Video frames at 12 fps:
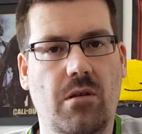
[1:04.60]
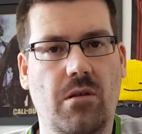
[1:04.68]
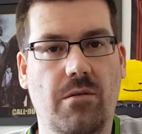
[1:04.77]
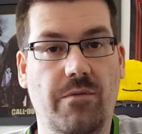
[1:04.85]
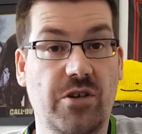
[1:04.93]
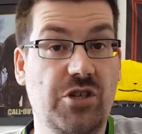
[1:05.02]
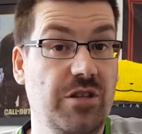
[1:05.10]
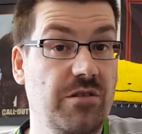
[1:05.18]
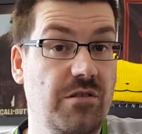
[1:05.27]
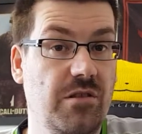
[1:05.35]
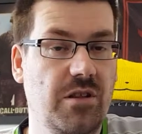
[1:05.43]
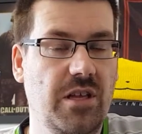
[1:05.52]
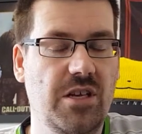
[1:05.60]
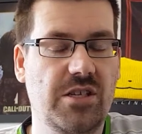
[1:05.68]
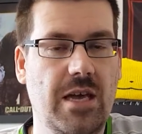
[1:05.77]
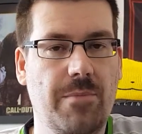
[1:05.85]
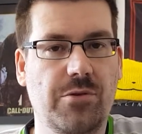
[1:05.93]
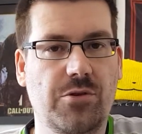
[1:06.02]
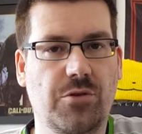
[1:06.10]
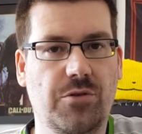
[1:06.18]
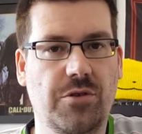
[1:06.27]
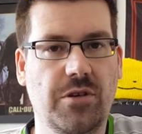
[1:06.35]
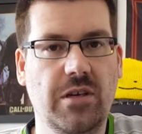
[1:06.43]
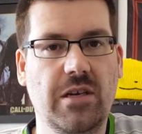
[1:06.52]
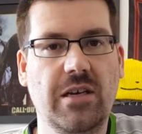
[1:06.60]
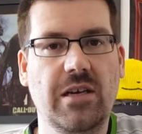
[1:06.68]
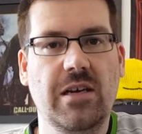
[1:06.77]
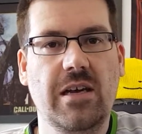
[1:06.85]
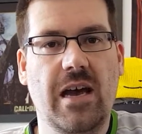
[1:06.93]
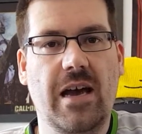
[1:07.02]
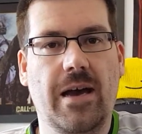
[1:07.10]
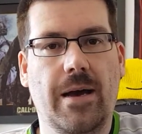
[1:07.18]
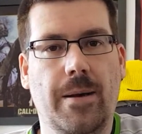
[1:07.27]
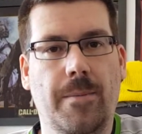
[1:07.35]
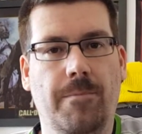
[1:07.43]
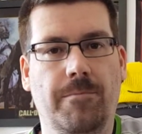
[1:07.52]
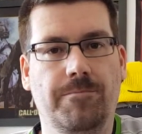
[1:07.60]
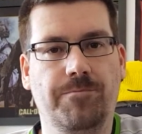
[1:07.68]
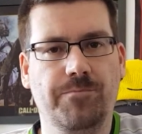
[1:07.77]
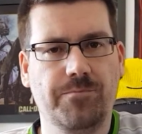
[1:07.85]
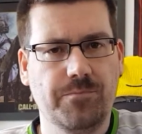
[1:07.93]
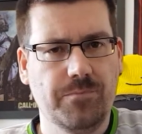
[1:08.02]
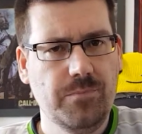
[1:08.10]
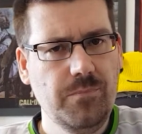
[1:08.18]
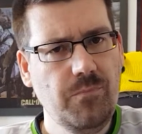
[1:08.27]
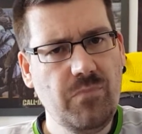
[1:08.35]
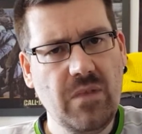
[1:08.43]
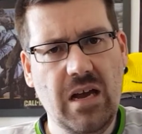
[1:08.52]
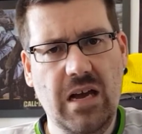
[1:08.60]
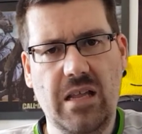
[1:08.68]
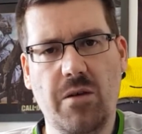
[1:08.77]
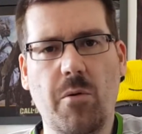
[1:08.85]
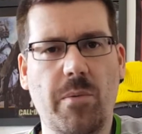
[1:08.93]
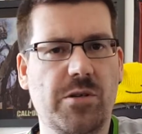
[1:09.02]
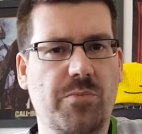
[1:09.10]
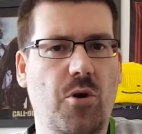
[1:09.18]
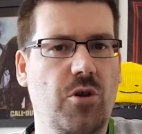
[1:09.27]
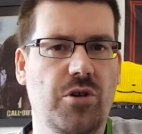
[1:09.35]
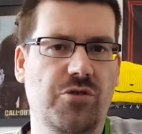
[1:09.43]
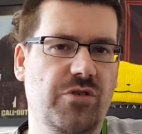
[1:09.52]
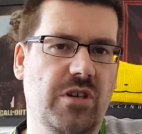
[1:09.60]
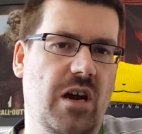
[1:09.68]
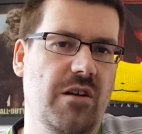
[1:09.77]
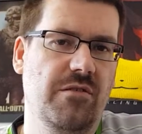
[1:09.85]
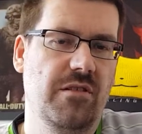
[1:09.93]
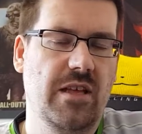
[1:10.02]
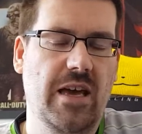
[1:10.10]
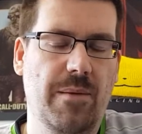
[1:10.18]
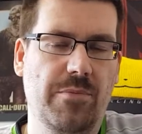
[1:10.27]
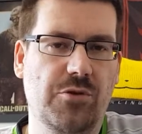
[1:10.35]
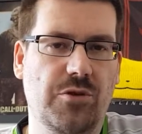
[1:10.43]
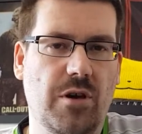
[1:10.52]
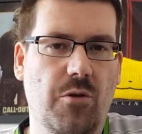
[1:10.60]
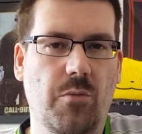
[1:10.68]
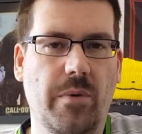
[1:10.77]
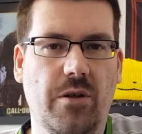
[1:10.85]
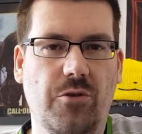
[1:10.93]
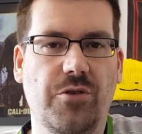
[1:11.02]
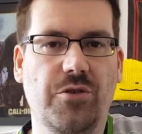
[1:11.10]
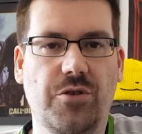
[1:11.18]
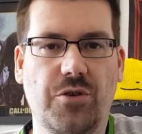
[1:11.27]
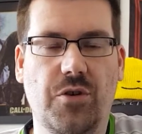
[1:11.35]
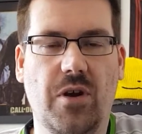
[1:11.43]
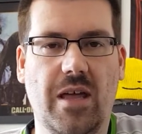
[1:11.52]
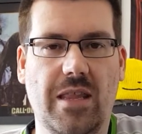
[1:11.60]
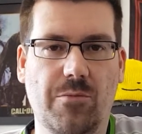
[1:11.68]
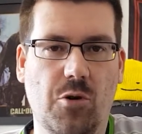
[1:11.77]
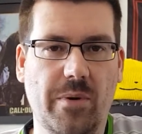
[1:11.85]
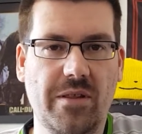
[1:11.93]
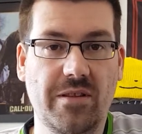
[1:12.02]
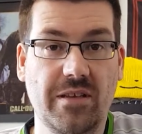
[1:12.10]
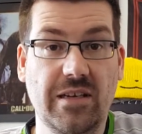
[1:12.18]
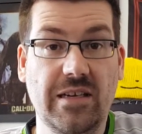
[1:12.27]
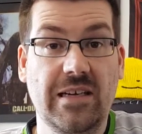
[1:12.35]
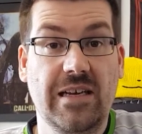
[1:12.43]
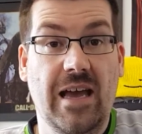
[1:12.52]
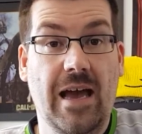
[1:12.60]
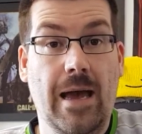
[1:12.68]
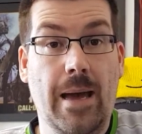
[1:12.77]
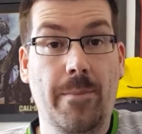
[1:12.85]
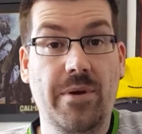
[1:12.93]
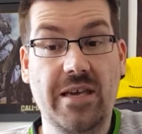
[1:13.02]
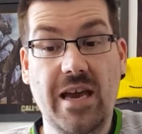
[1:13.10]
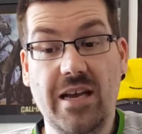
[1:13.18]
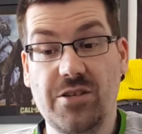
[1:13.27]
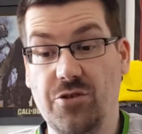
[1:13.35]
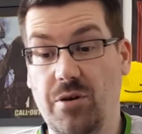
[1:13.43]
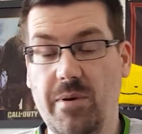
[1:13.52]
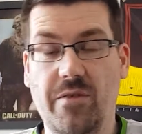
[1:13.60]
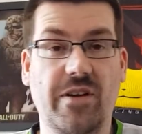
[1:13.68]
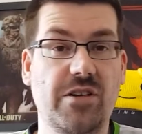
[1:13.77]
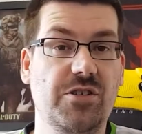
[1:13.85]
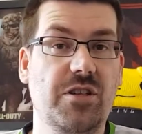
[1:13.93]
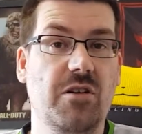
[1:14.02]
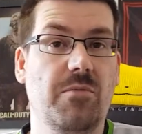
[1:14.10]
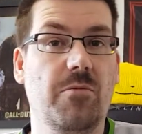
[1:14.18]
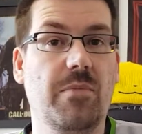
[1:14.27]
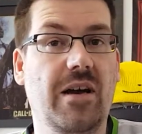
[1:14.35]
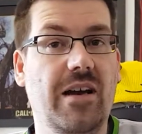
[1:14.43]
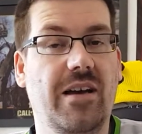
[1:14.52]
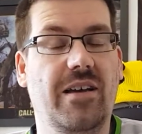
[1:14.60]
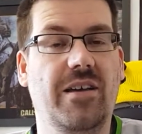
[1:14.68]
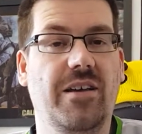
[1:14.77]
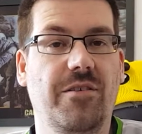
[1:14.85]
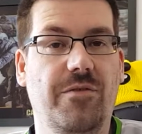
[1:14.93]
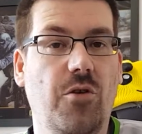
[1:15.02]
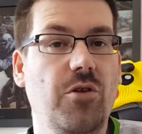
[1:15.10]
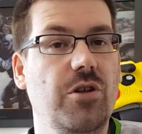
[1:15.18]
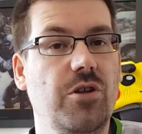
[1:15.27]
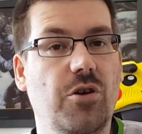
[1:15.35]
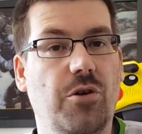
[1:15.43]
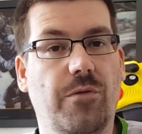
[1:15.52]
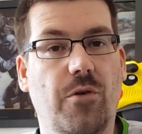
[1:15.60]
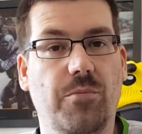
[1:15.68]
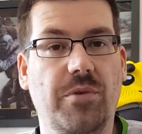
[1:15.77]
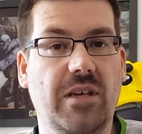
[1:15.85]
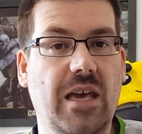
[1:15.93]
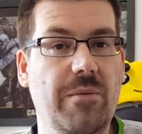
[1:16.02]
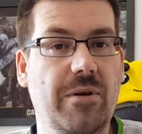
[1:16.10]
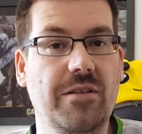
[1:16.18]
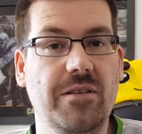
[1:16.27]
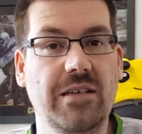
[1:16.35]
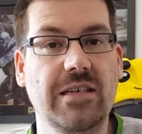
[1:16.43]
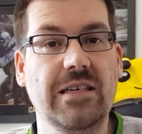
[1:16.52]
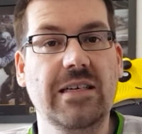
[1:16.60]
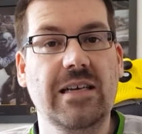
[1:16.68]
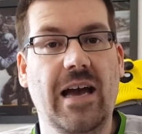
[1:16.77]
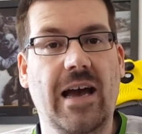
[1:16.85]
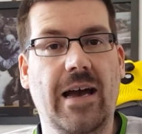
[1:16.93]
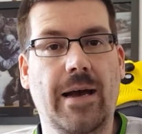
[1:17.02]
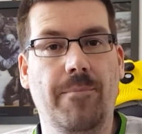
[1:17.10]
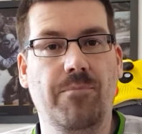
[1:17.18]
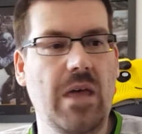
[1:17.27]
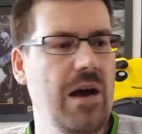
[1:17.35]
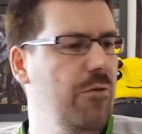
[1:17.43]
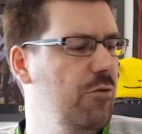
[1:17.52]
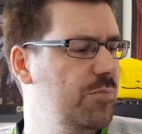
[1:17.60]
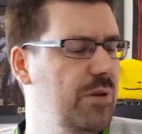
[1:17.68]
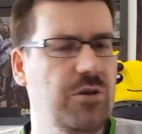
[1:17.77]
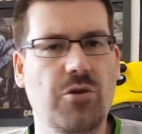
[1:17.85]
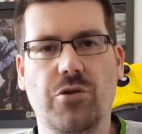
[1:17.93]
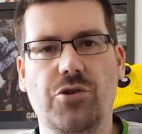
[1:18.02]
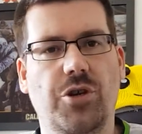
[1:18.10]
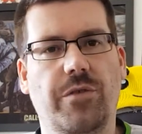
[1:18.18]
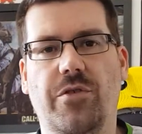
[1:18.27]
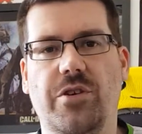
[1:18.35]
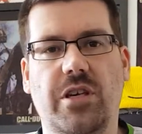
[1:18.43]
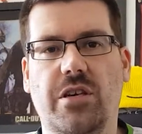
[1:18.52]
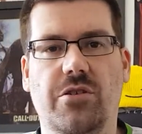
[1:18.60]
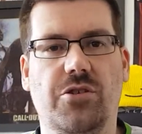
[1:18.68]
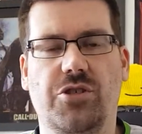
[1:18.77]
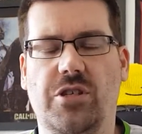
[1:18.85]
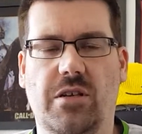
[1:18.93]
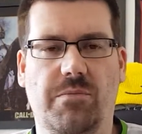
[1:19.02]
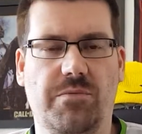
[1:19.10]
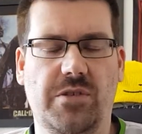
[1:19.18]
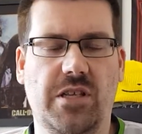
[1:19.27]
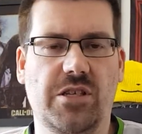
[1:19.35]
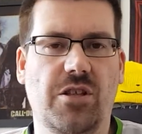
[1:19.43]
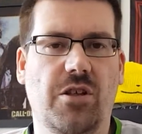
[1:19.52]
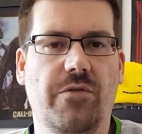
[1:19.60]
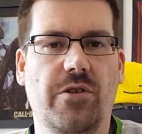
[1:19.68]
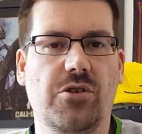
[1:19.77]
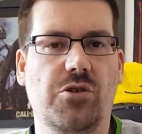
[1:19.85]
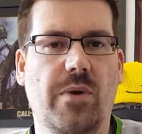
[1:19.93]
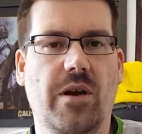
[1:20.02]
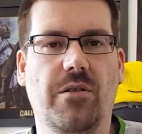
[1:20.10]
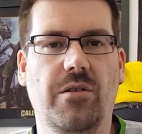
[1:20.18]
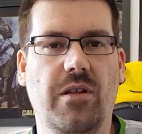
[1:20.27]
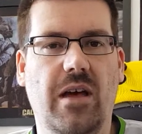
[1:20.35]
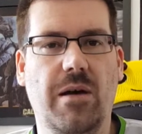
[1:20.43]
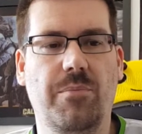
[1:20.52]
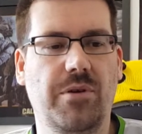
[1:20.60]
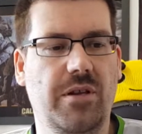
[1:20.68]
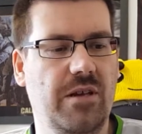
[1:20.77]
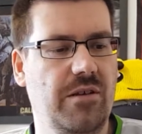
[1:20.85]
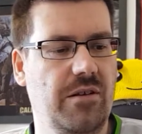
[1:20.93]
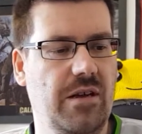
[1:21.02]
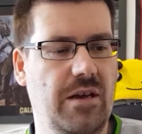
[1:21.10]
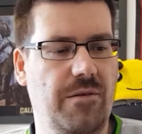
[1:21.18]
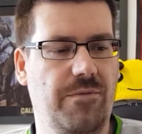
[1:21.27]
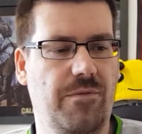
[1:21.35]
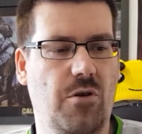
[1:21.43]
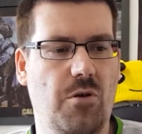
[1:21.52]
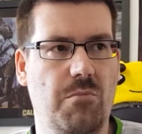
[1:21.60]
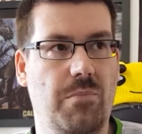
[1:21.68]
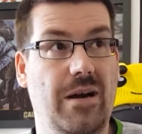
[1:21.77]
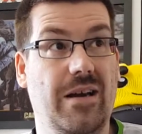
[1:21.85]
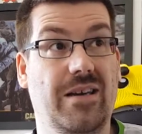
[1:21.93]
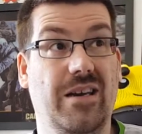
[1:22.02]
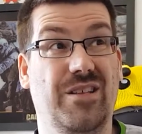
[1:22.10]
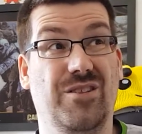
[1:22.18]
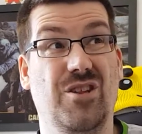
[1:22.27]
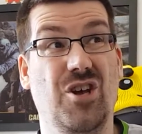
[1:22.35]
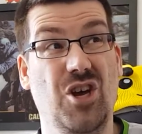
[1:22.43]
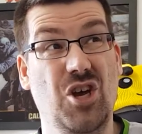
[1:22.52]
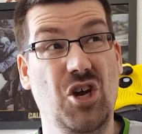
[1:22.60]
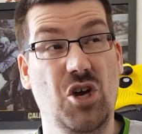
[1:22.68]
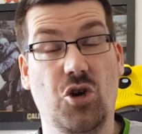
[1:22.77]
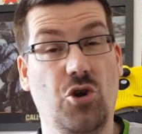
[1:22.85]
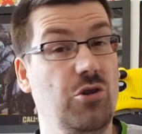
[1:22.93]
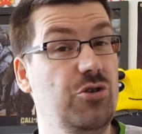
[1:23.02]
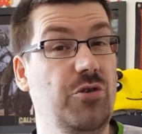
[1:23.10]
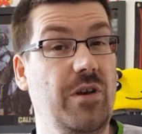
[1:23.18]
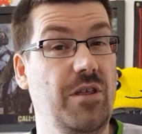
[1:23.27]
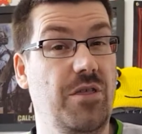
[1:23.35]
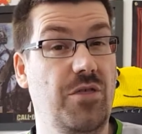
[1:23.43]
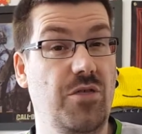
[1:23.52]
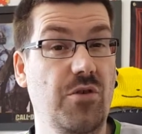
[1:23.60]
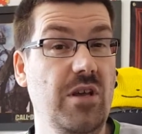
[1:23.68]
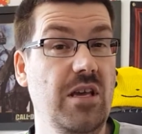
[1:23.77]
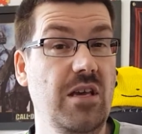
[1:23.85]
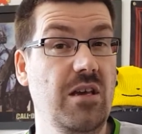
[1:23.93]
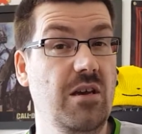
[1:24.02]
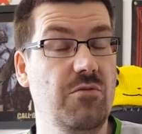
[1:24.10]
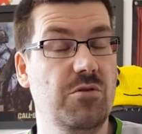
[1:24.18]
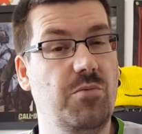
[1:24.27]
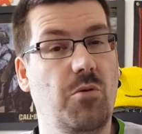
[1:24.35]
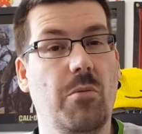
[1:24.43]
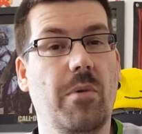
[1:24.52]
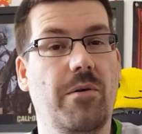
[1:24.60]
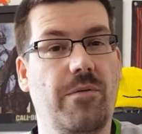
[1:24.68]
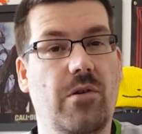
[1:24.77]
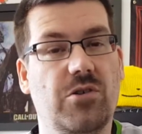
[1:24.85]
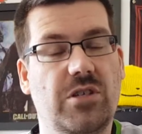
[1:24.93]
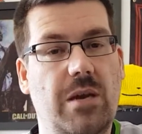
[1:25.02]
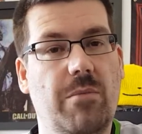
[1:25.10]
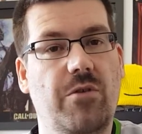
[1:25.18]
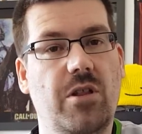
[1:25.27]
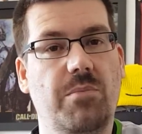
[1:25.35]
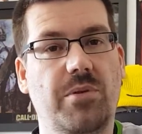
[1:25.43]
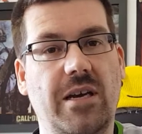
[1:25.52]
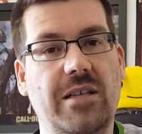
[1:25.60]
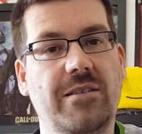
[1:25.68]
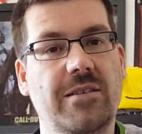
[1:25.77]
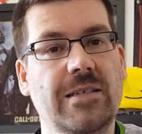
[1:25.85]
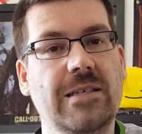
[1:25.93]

Vision, the latest episode. And there will be spoilers regarding to that episode that I'll be alluding to at the moment. But yeah, so a bit of history about my following of Optic Gaming. I've always played Call of Duty for years, and I've said this in other videos as well. I played it from back in Call of Duty 3, was probably my first game I really played.